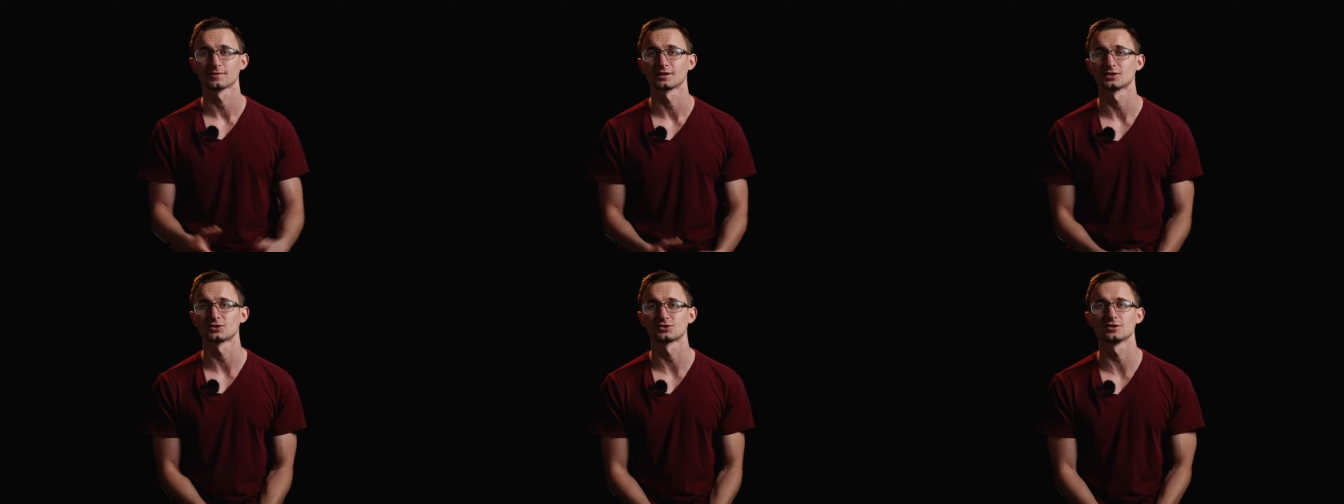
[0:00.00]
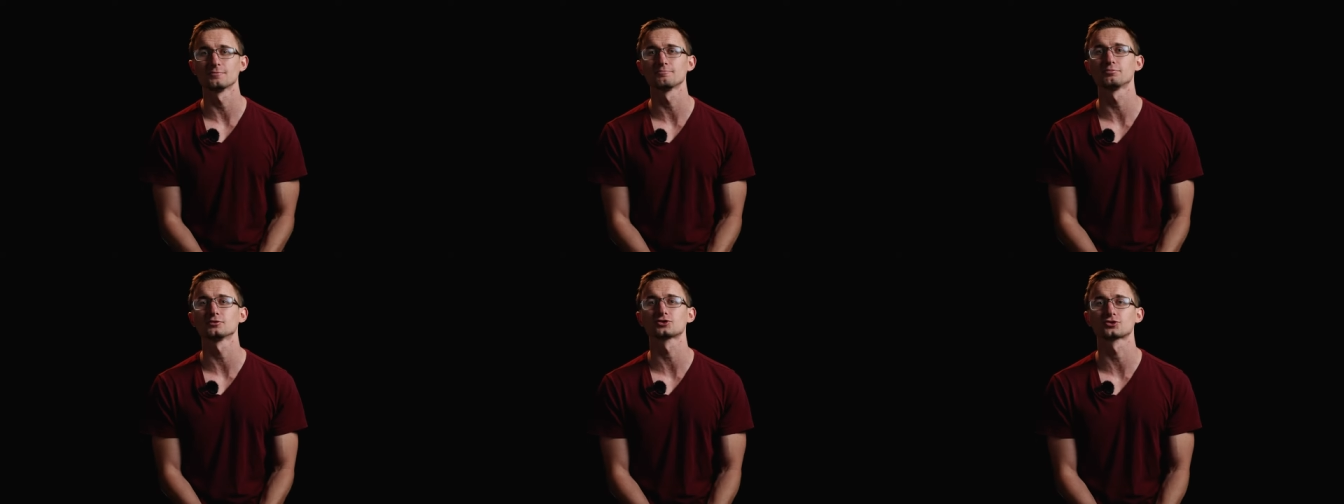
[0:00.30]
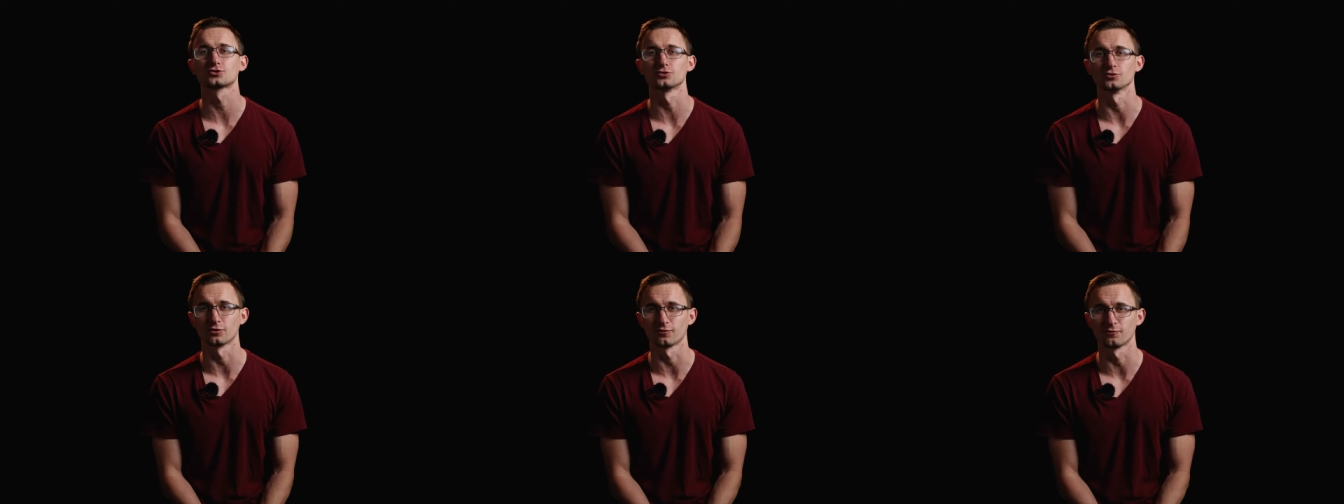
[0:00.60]
Simple
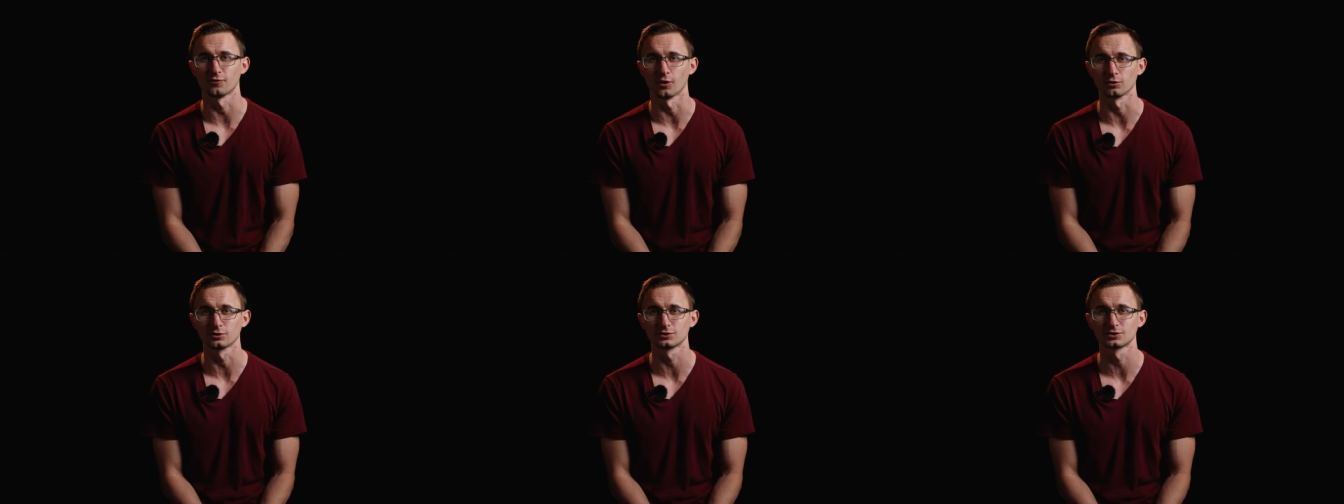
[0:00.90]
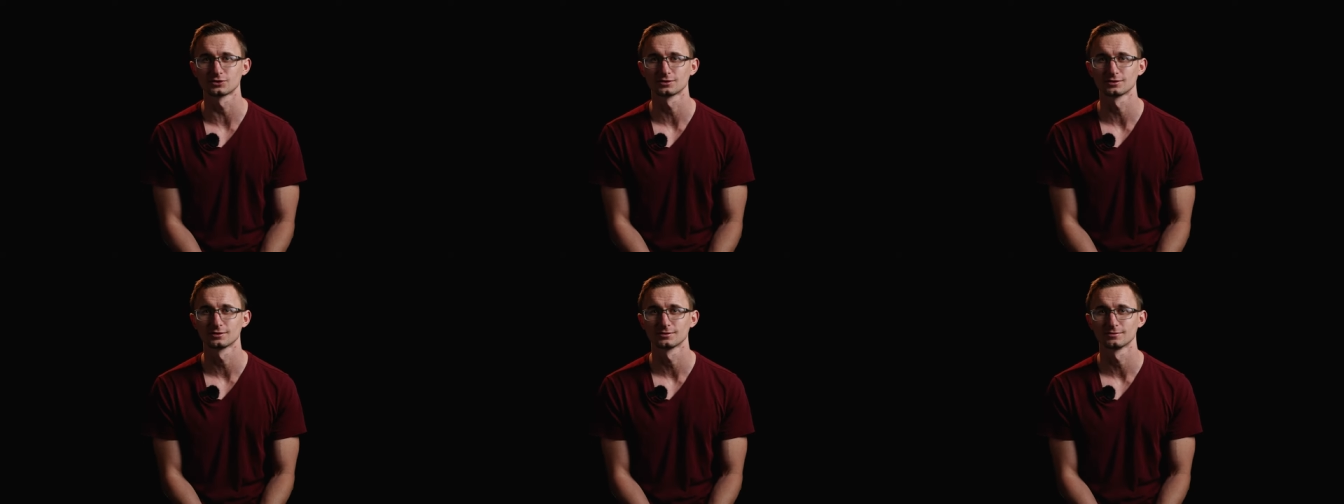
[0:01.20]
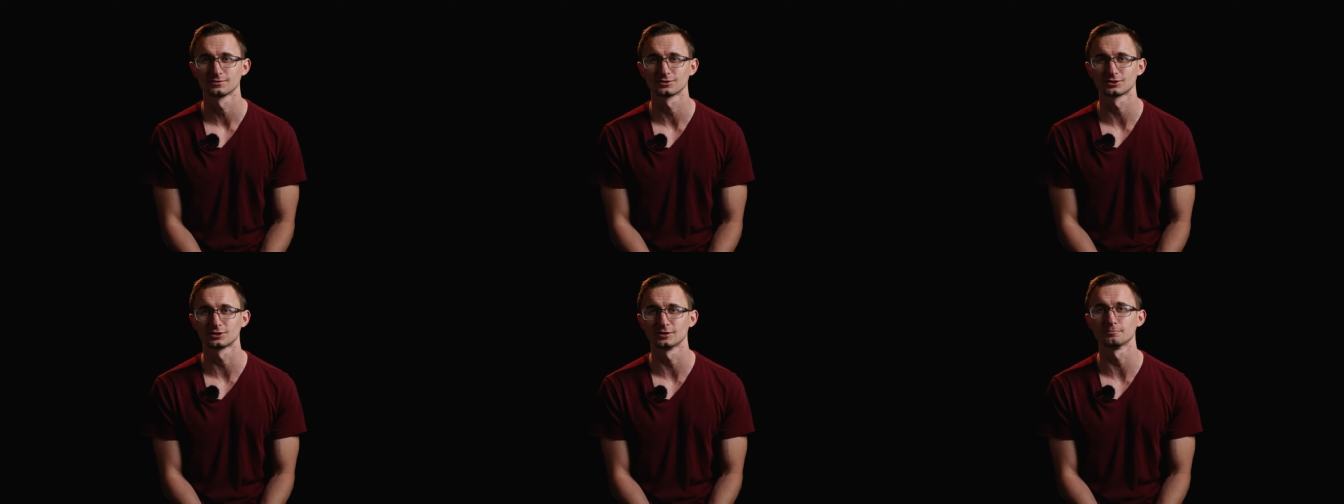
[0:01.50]
truth, folks.
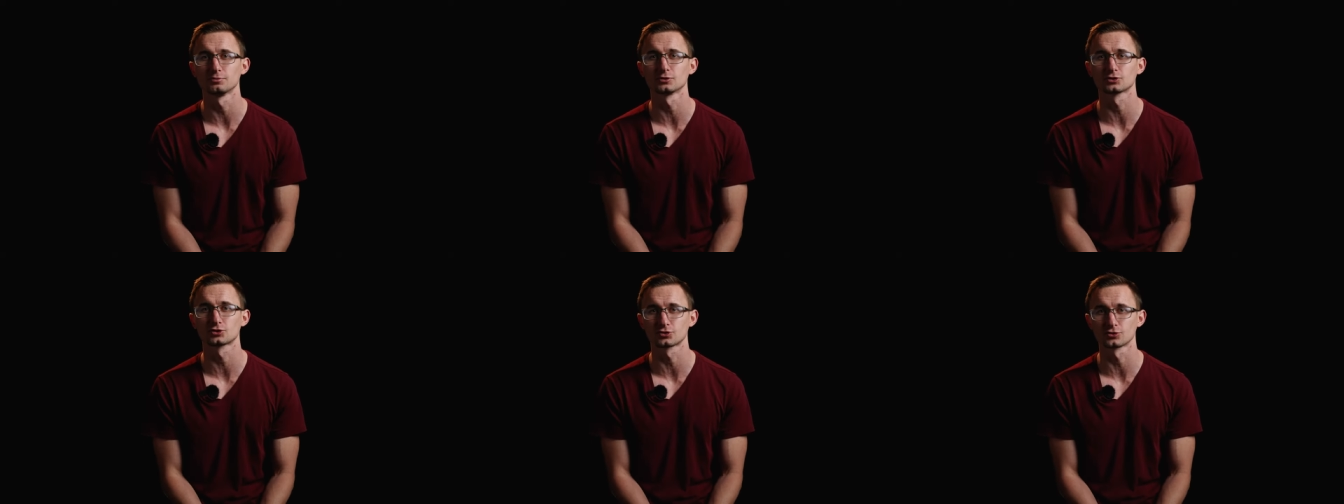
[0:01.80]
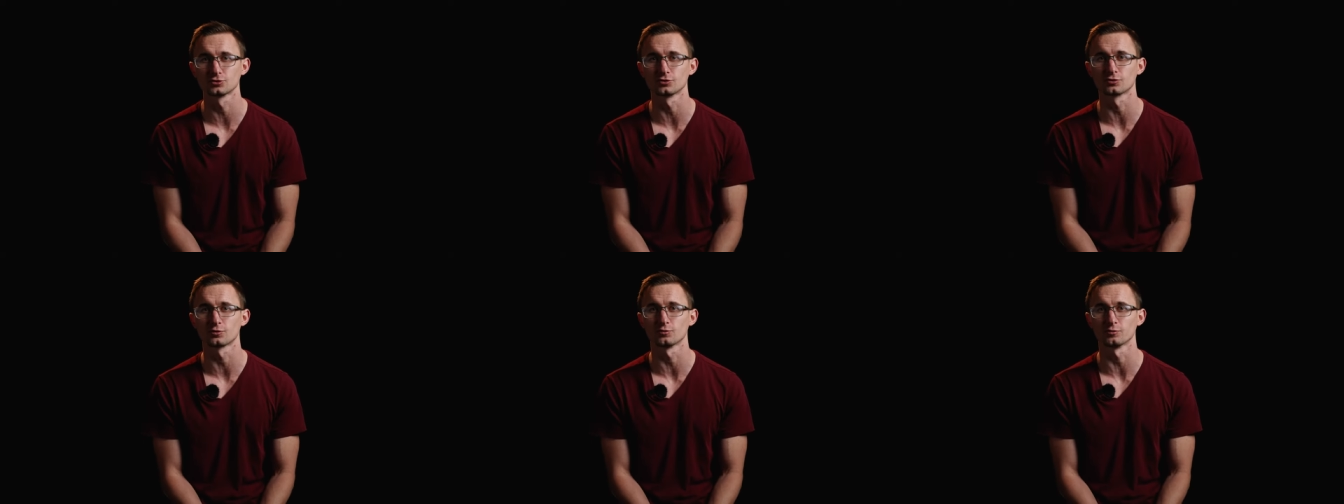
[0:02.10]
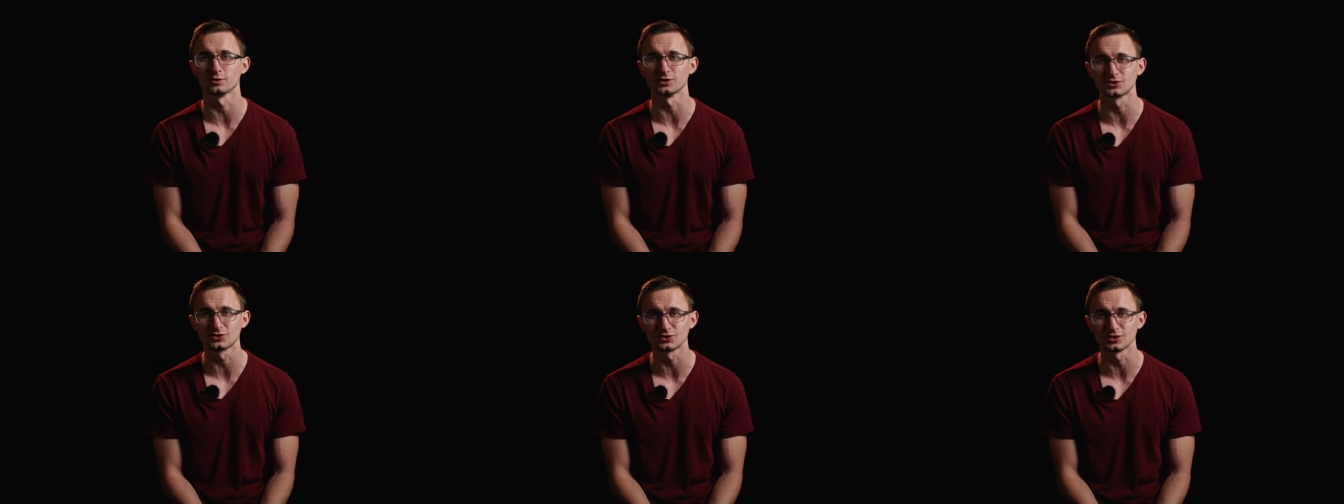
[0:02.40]
Simple truth,
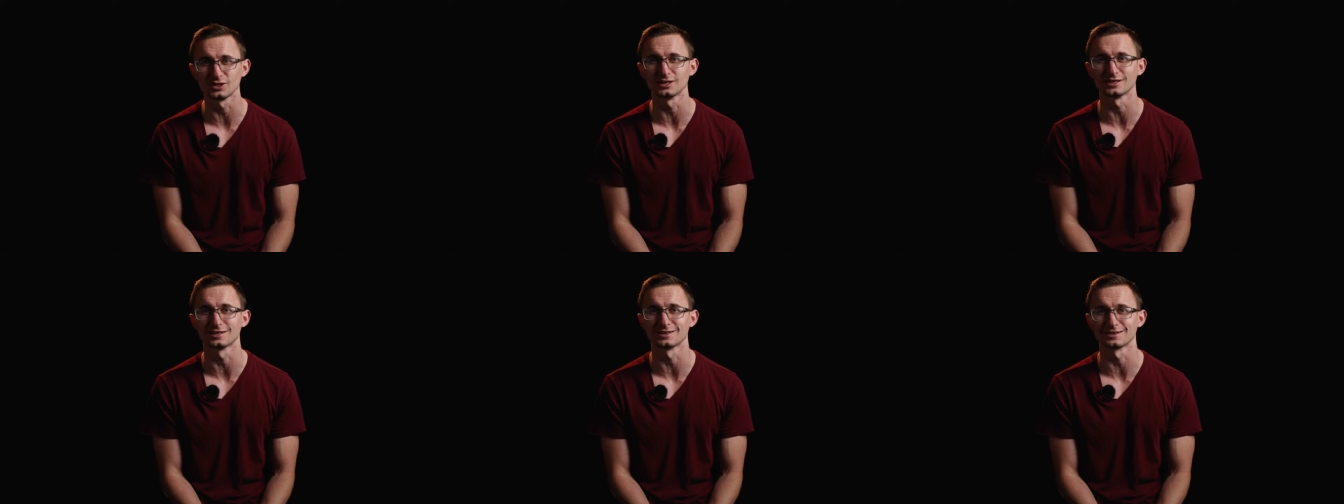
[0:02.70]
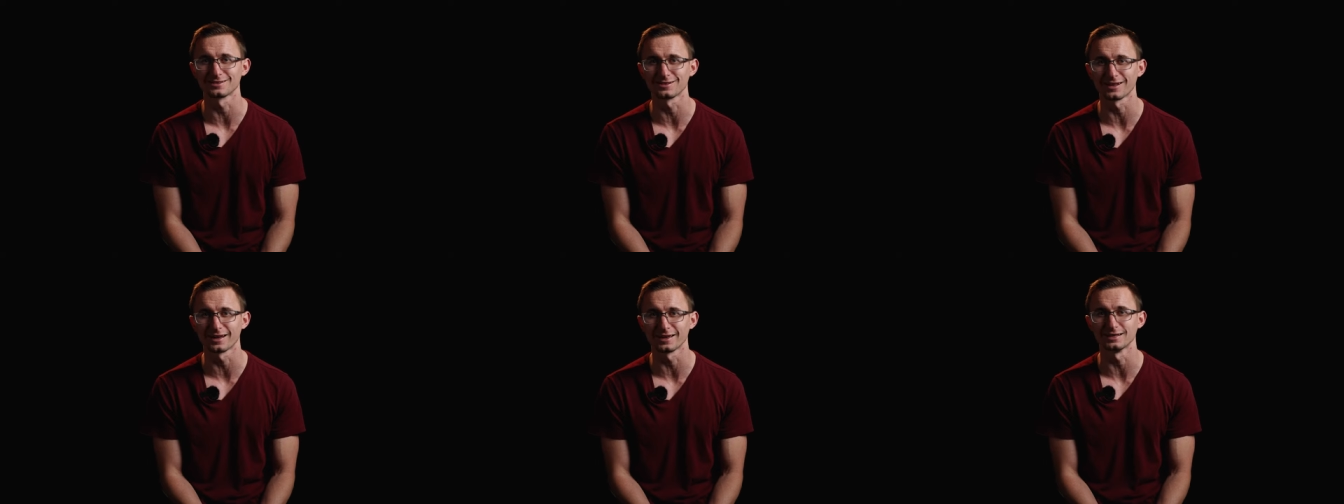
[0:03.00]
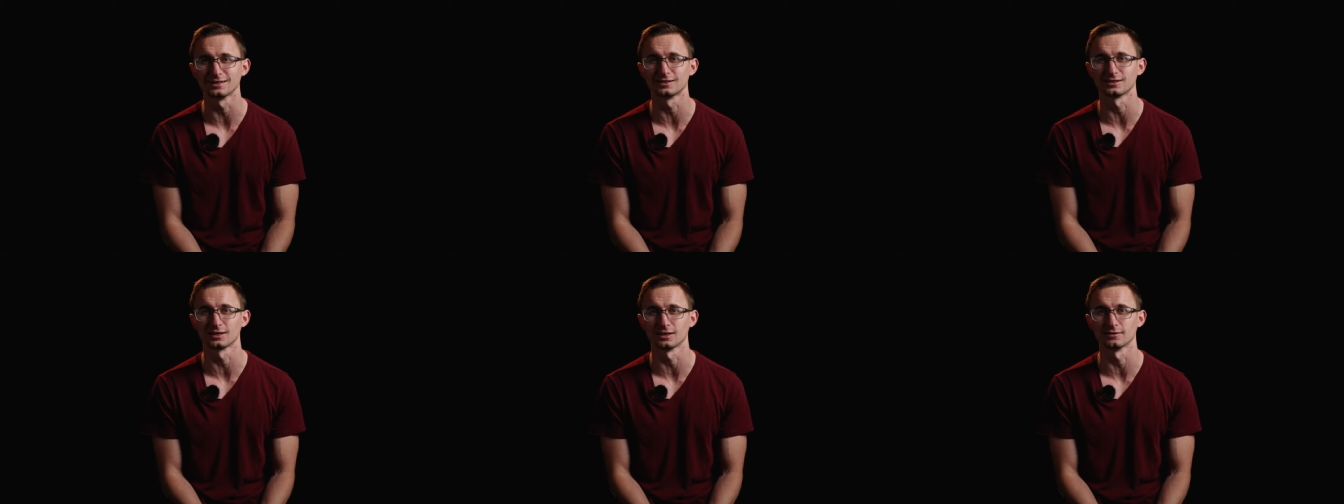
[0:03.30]
and we see it in
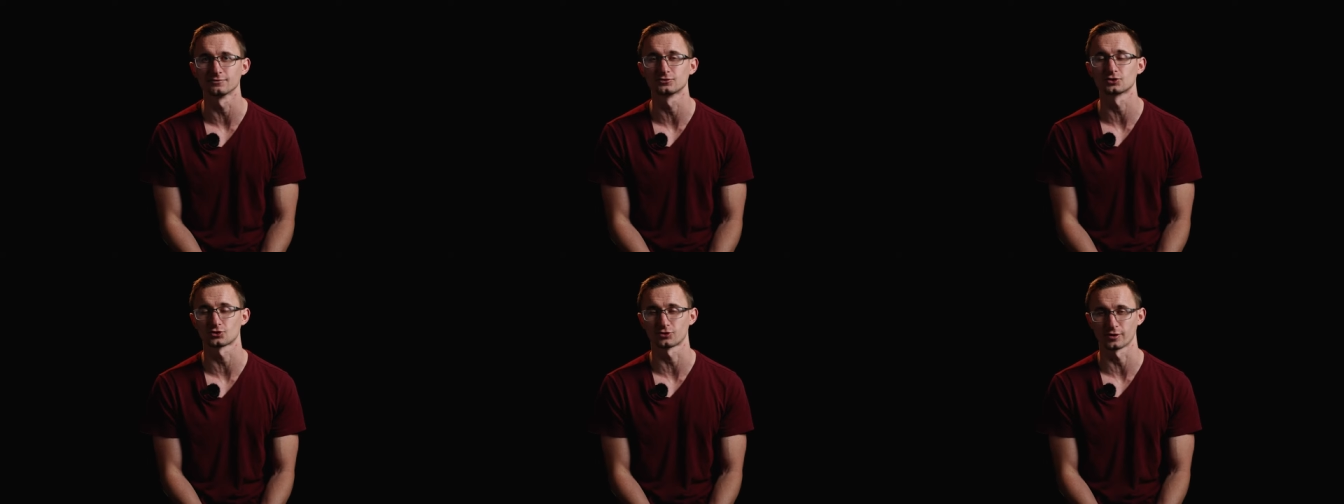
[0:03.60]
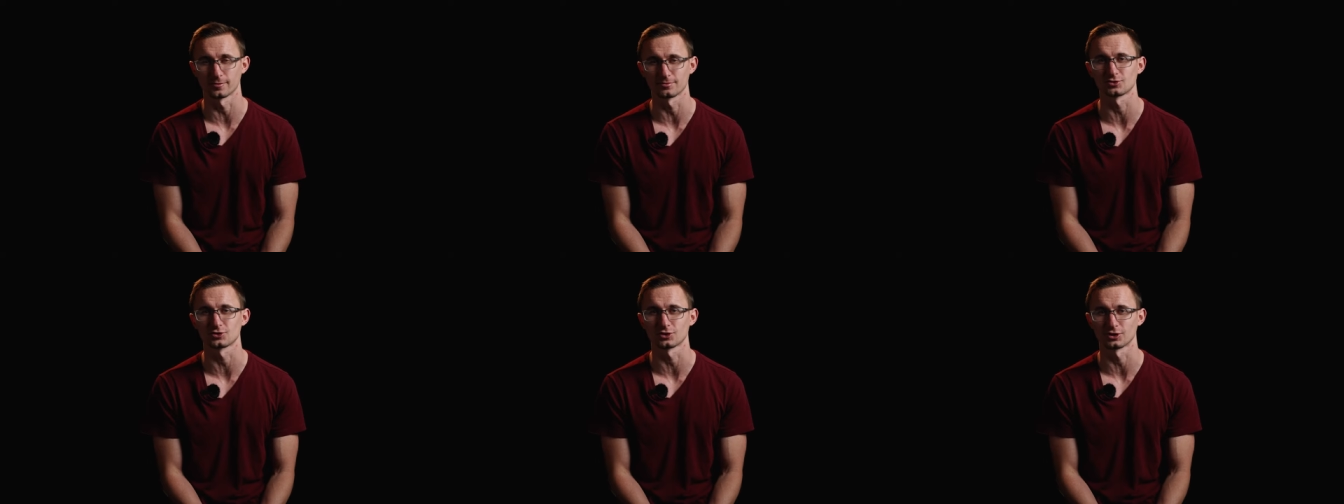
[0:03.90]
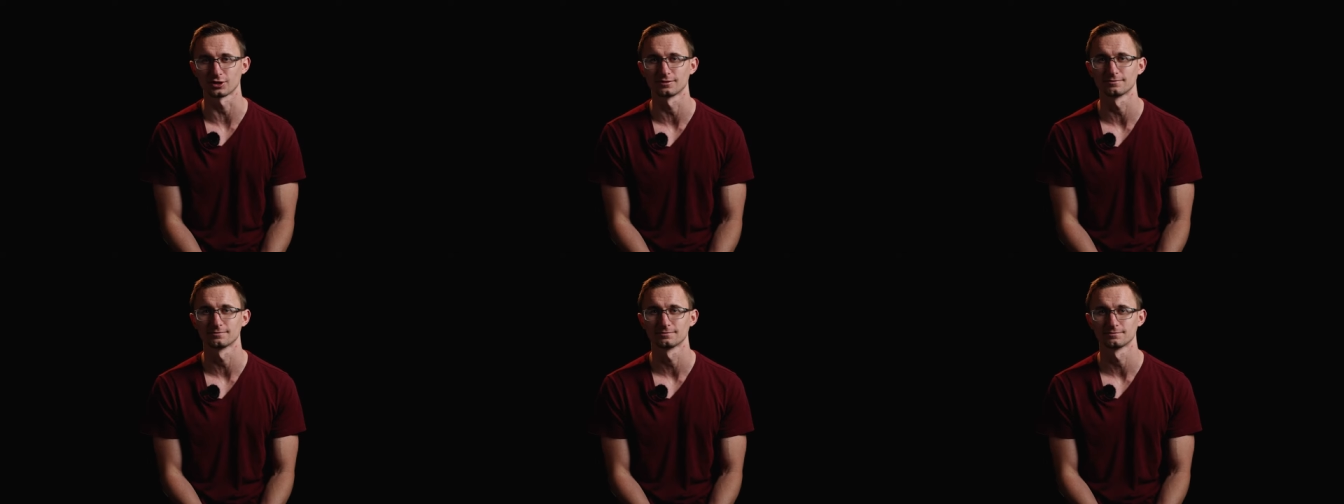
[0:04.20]
light of Scripture.